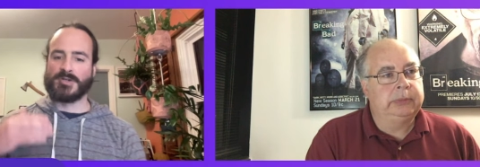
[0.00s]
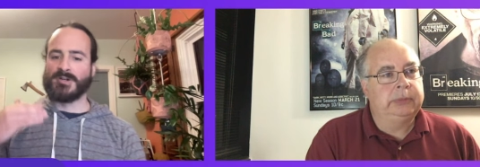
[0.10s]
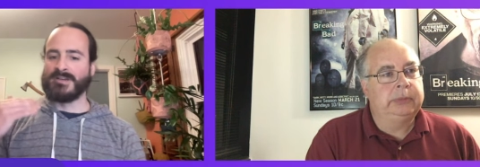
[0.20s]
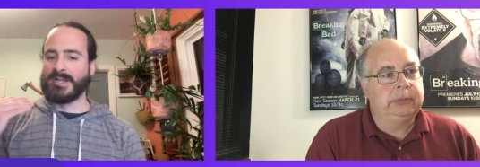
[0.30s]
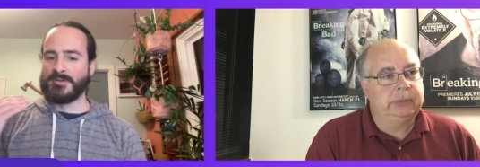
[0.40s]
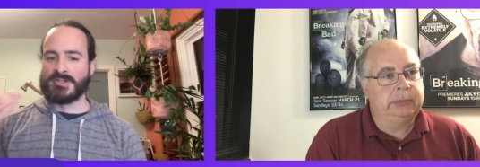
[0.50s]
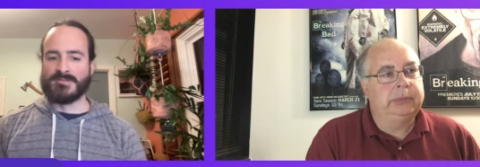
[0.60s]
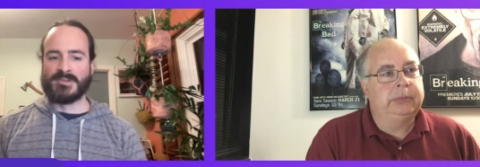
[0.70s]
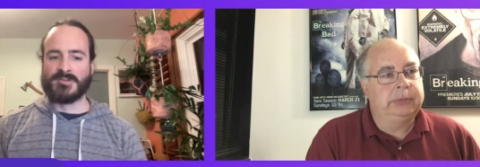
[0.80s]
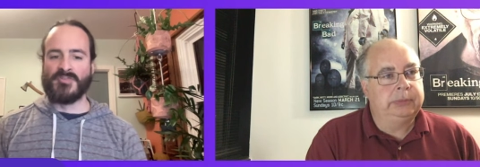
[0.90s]
Speaker 1: or you know
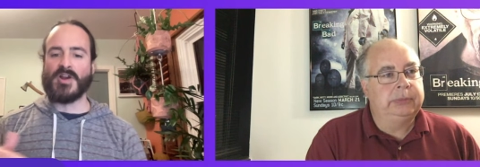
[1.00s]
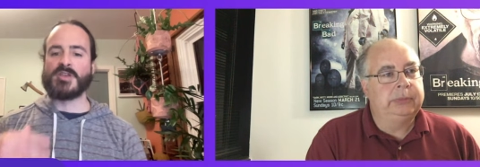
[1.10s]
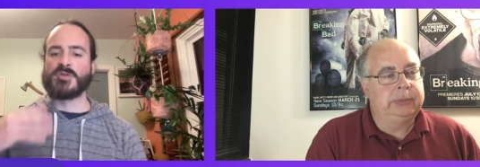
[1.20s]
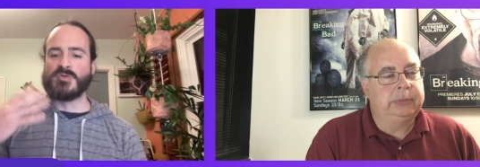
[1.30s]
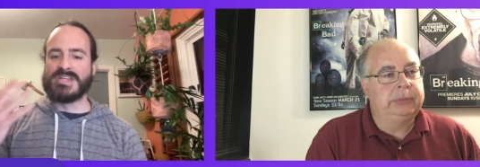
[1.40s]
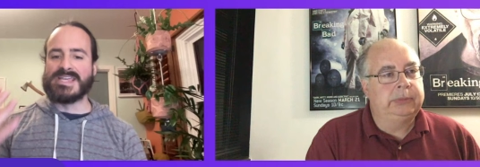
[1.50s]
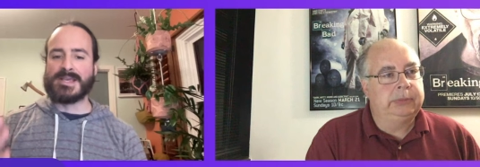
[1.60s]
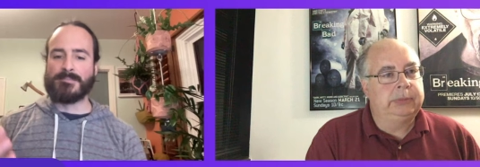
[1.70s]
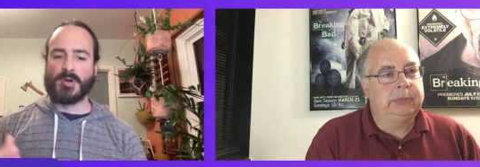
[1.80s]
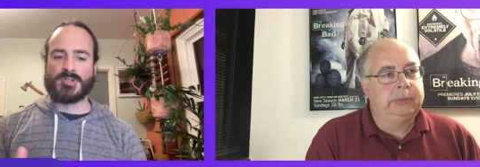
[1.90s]
very
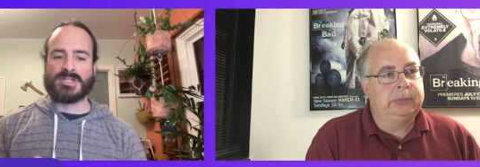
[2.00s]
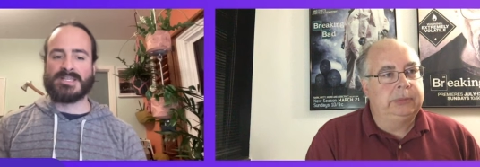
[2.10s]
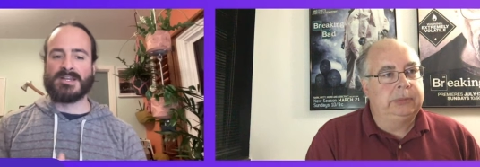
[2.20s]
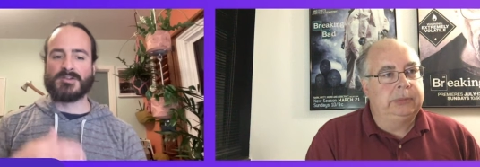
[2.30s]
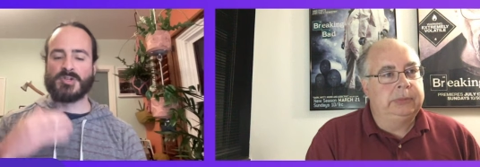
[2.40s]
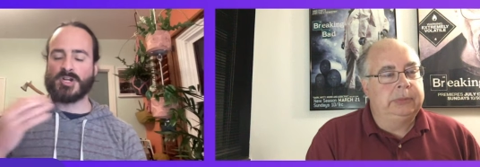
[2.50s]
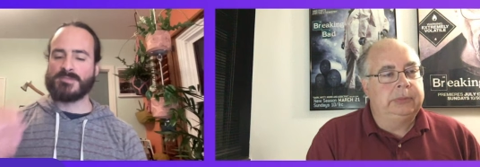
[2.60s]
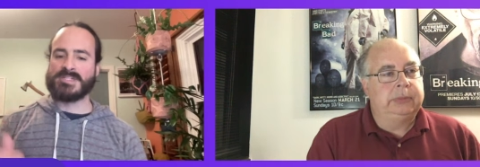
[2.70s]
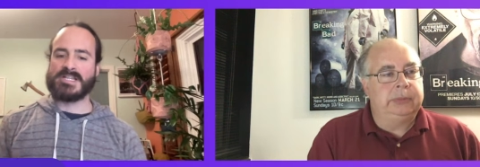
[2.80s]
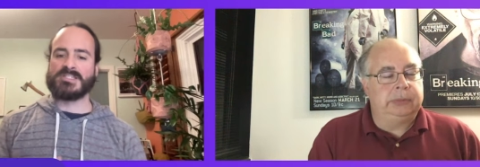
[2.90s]
unique person you know
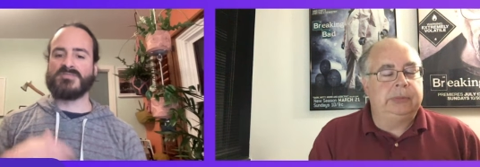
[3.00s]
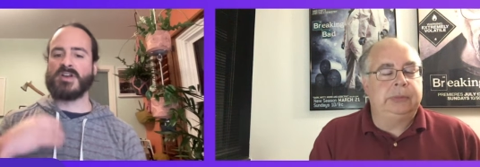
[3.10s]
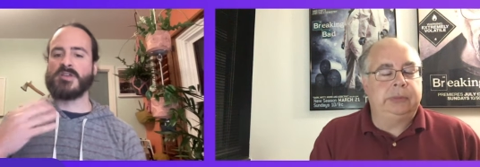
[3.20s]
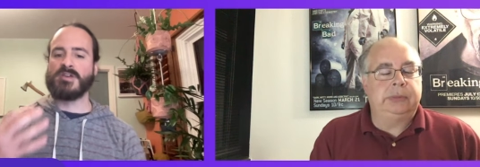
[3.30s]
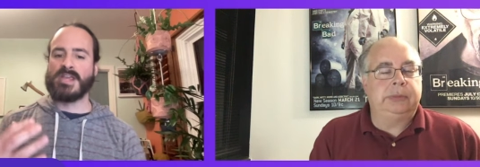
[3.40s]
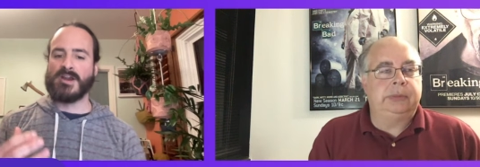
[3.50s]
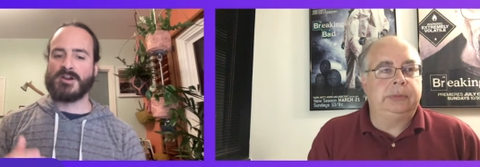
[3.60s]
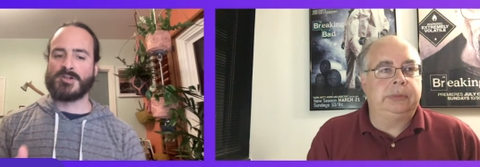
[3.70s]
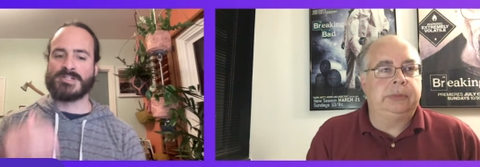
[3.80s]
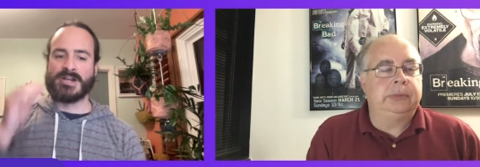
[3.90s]
circumstances very unique
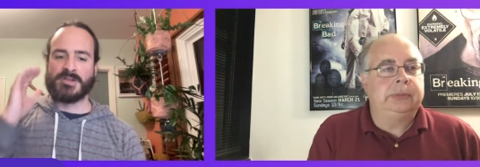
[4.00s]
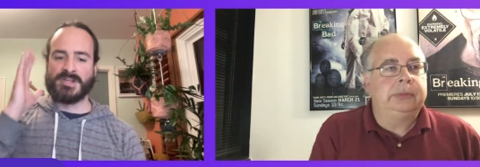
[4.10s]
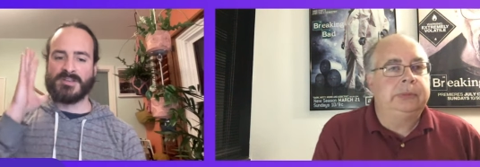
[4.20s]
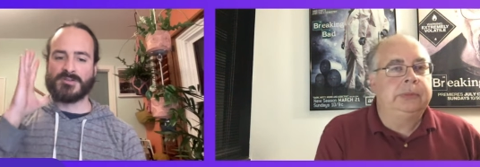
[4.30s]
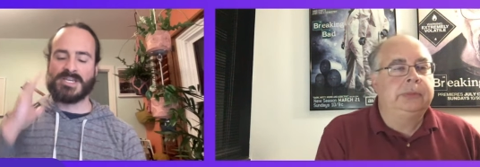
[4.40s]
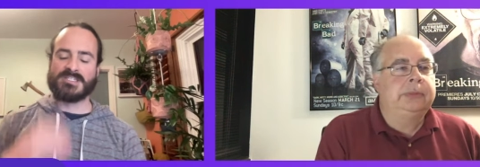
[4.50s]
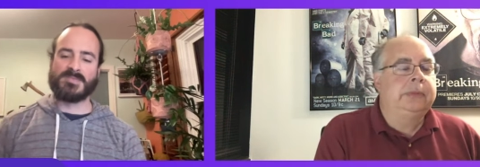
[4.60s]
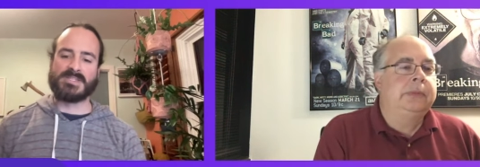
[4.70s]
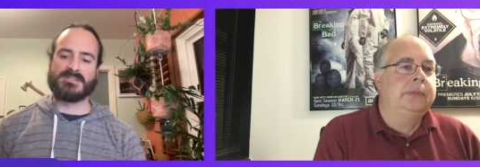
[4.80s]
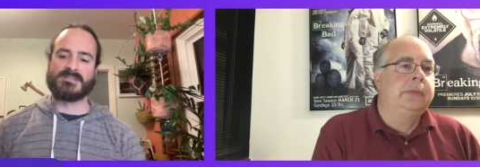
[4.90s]
characters how do you get in those
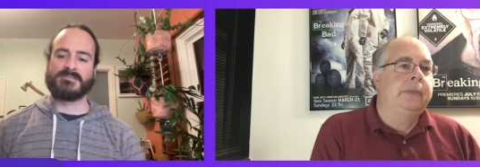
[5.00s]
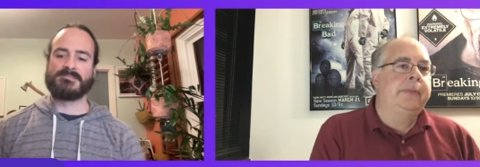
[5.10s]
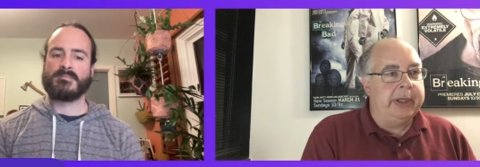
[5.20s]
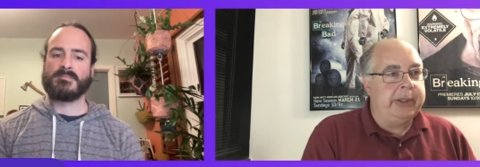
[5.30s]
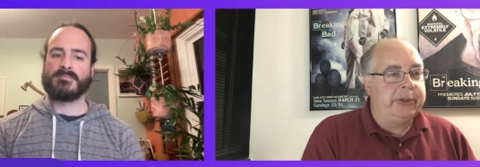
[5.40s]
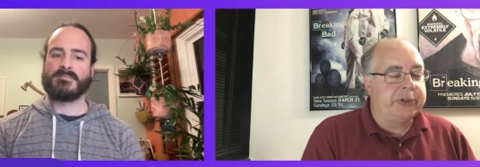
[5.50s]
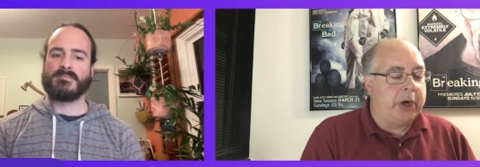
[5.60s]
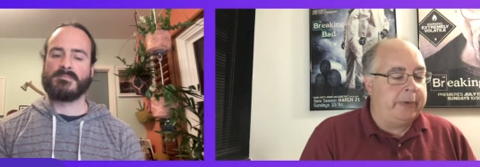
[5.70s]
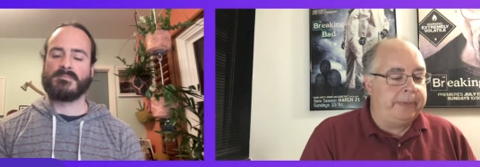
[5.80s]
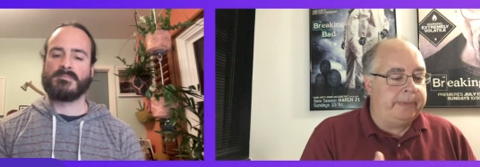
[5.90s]
headspaces
Speaker 2: you
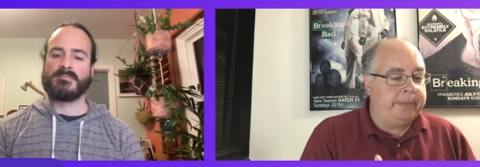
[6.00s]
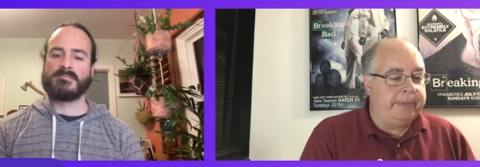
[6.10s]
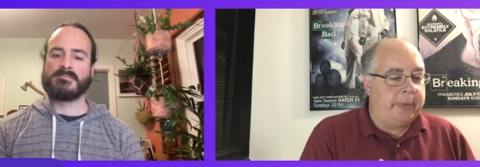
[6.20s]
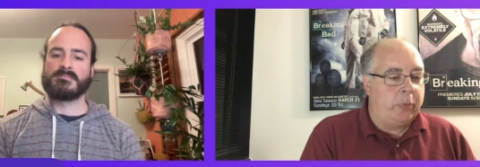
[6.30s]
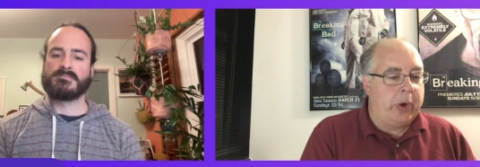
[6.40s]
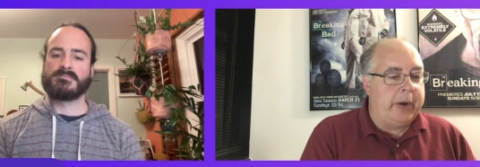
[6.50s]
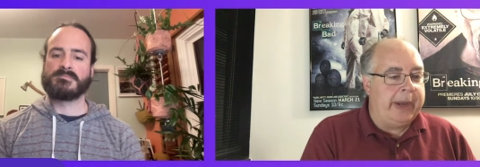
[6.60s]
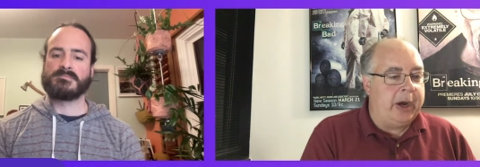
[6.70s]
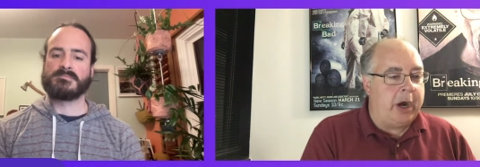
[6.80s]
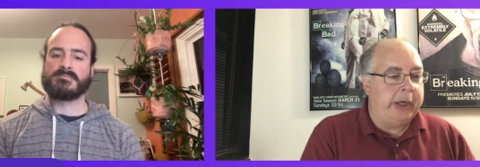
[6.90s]
start from where
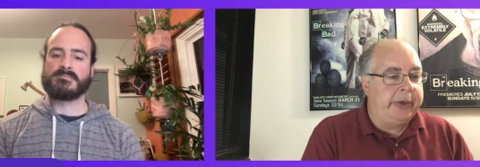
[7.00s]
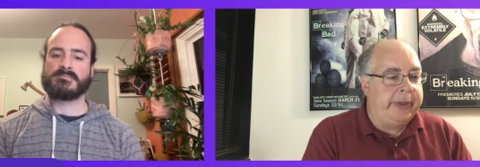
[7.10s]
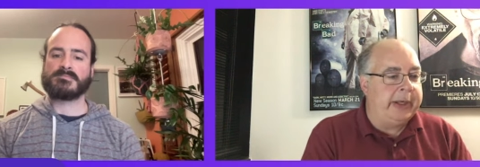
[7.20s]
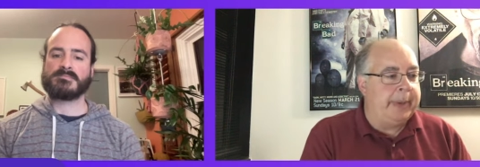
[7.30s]
they are you think